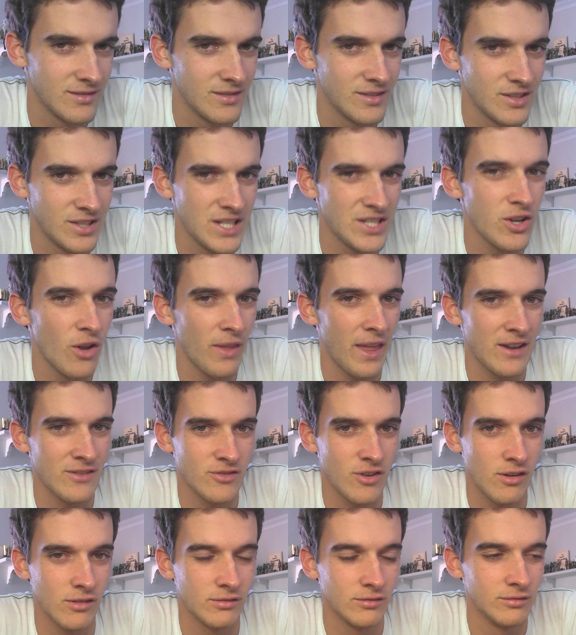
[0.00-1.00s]
she's not that
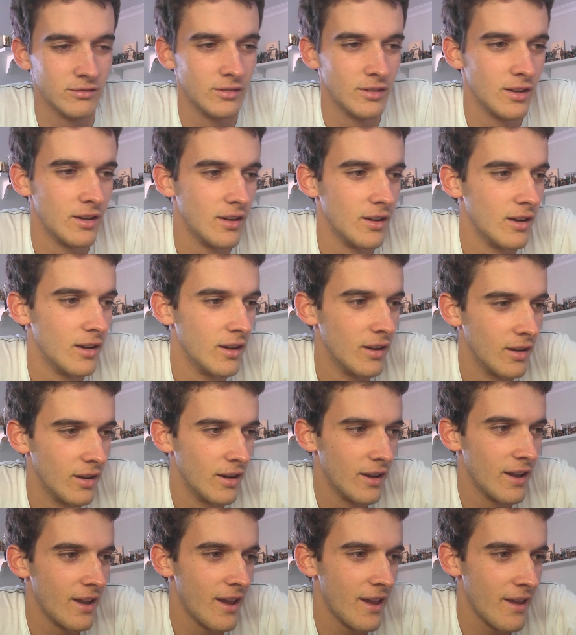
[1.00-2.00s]
wrong.
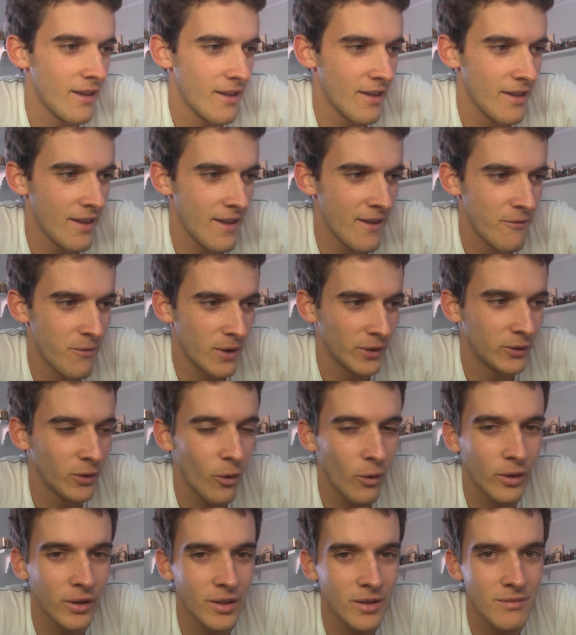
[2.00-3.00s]
If we're
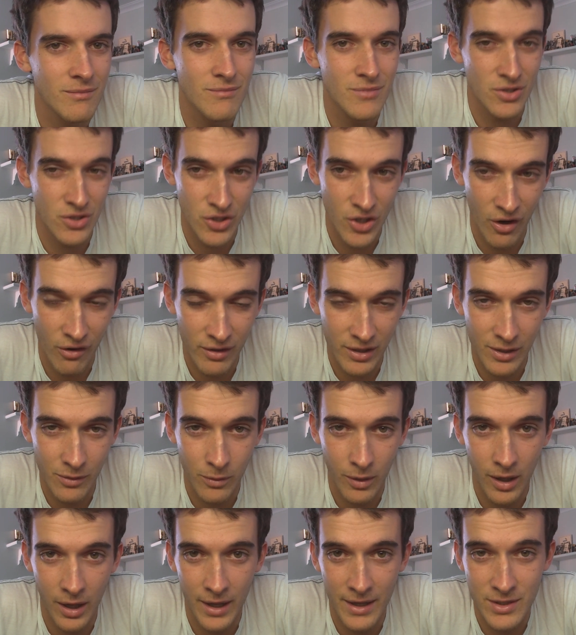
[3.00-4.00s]
talking majority
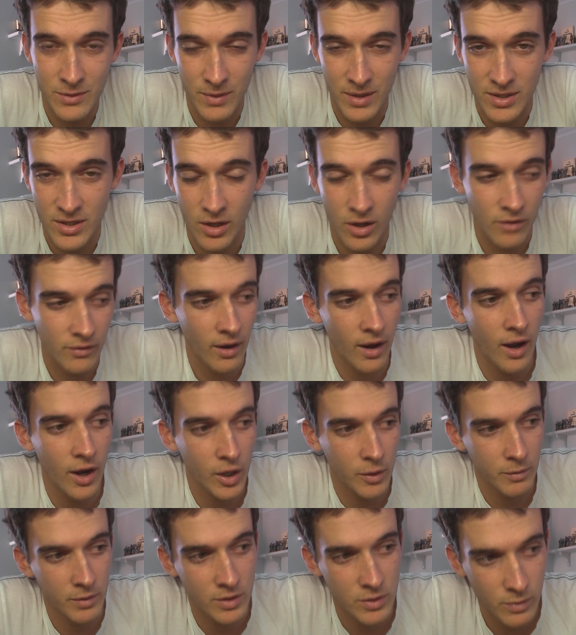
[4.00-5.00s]
wise, which a lot of
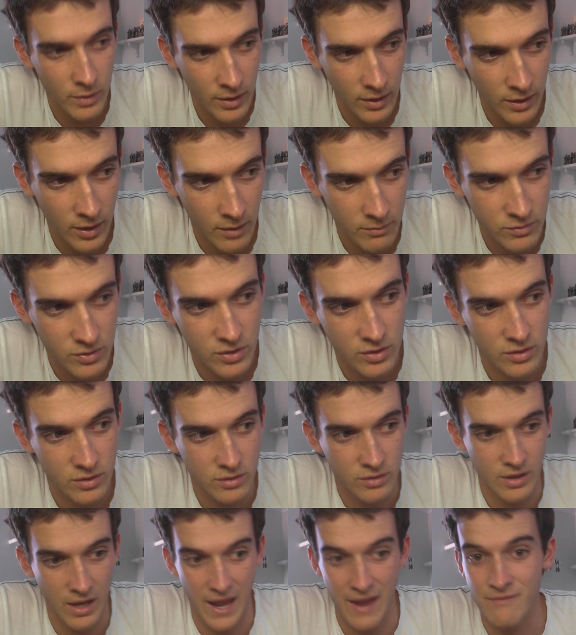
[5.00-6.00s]
arguments when it comes
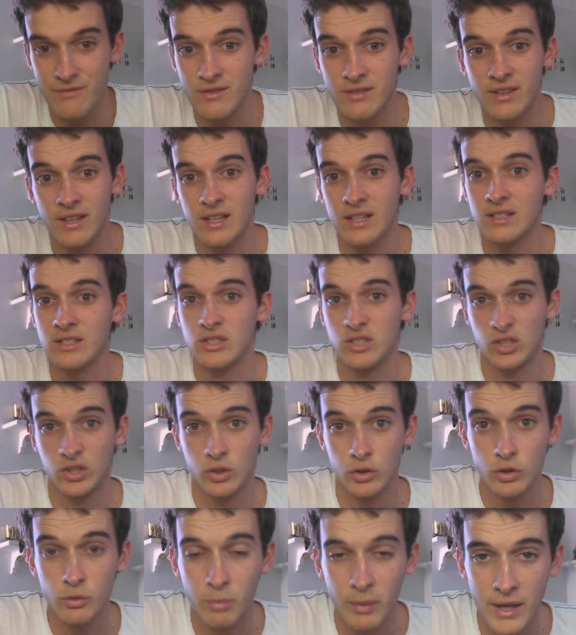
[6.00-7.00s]
to everything
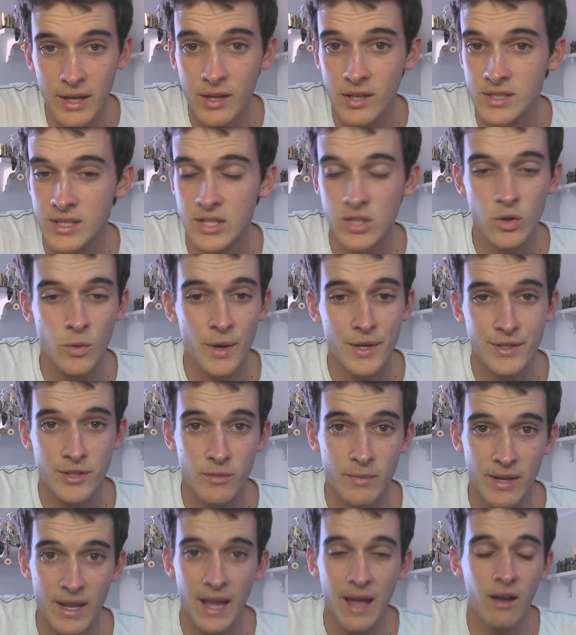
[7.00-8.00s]
should be, because there's always going
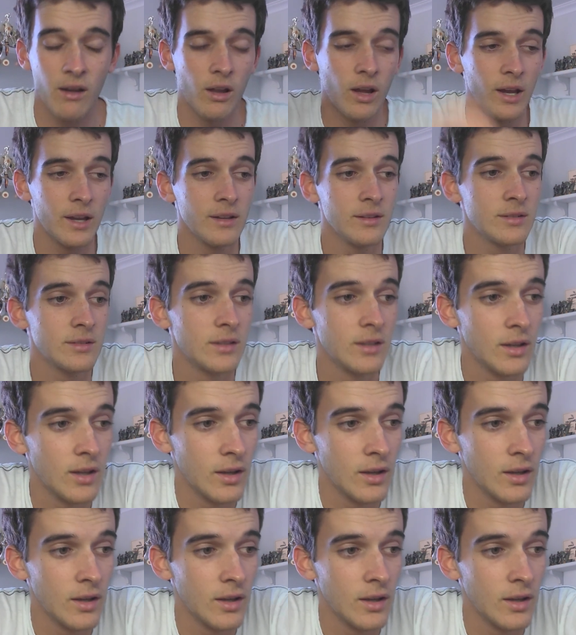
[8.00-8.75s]
to be outliers,